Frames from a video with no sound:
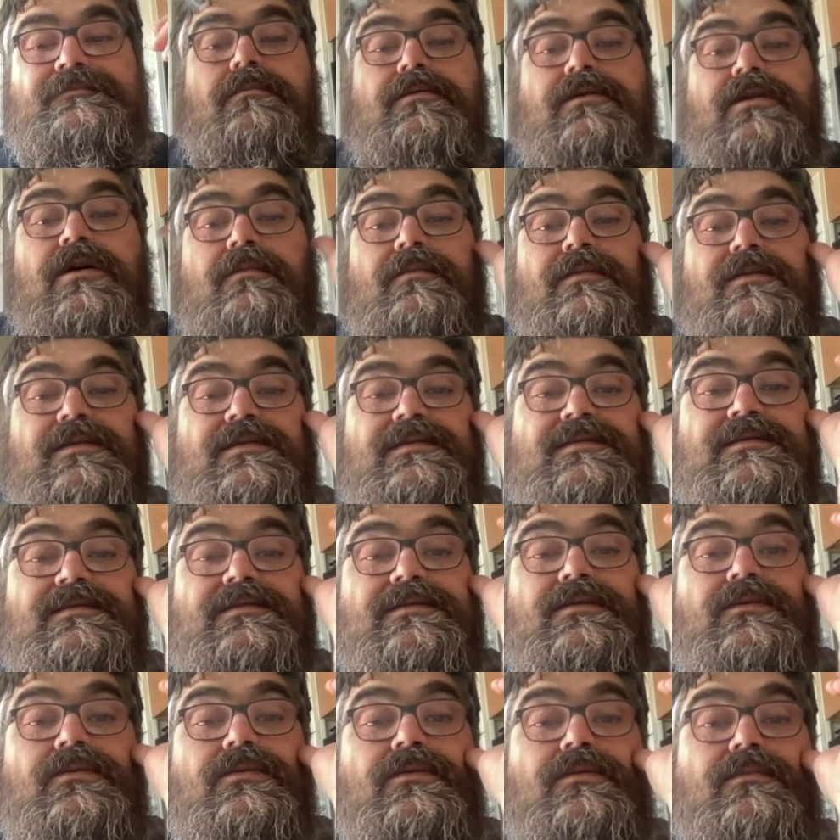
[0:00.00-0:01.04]
No, but this is
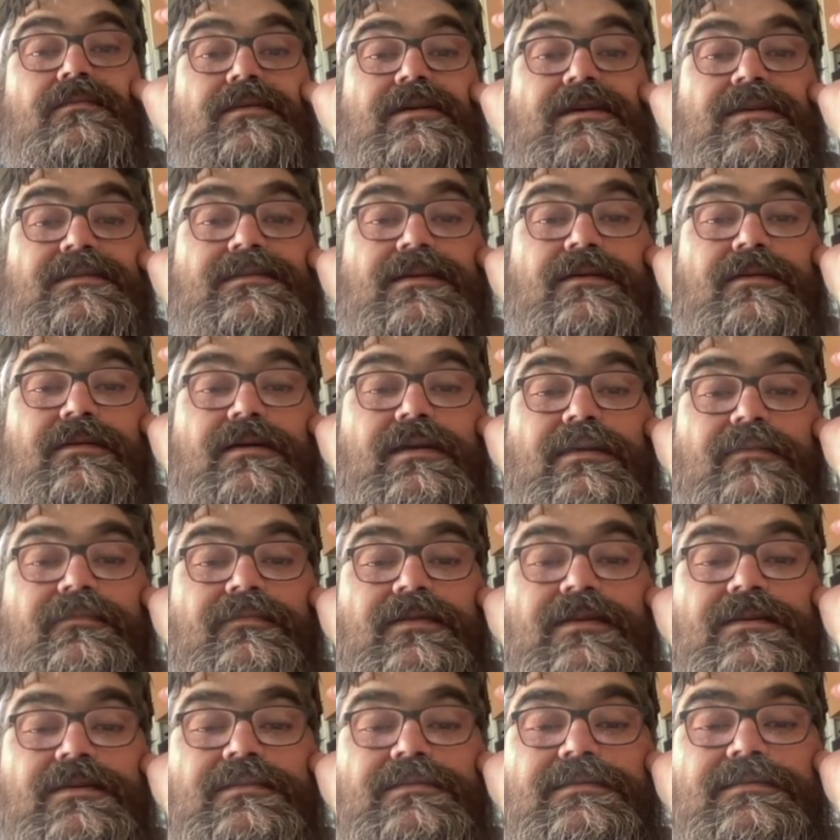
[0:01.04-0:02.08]
cool, because now I have
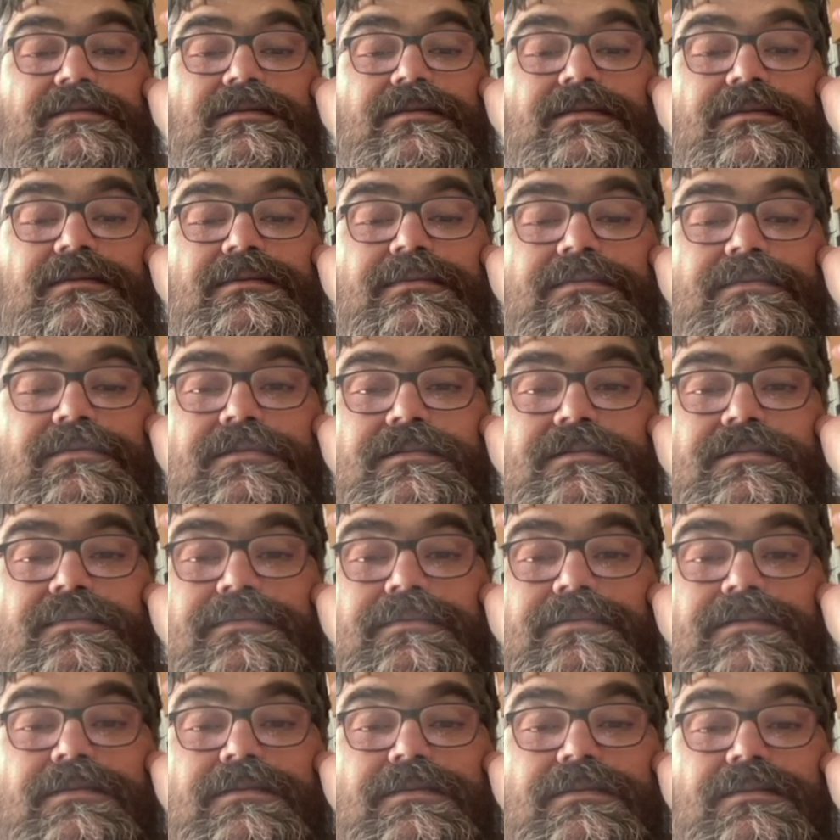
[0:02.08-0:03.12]
this,
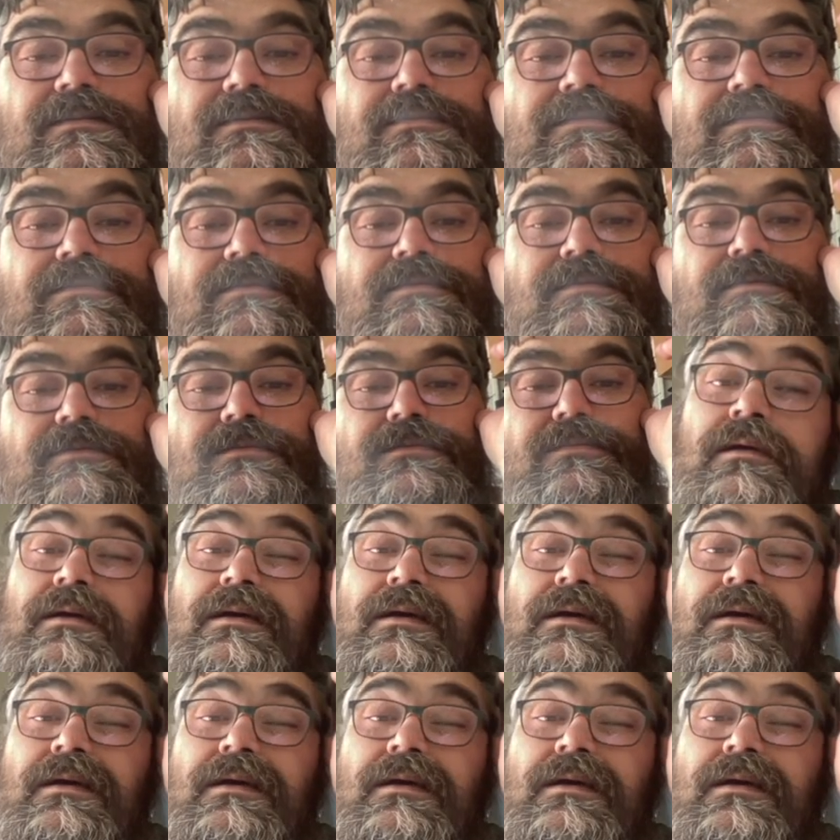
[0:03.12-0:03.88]
this.